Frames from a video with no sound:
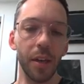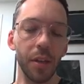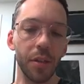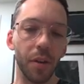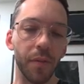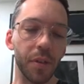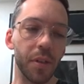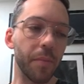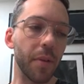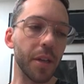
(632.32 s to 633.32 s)
So for
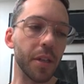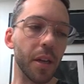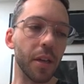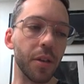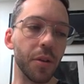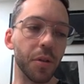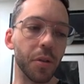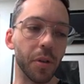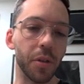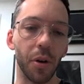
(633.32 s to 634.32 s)
some reason, it
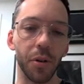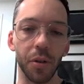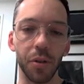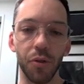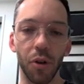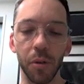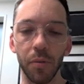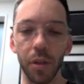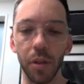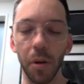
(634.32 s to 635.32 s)
induces what's known as a
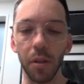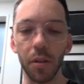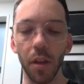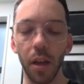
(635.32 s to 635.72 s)
stromal response,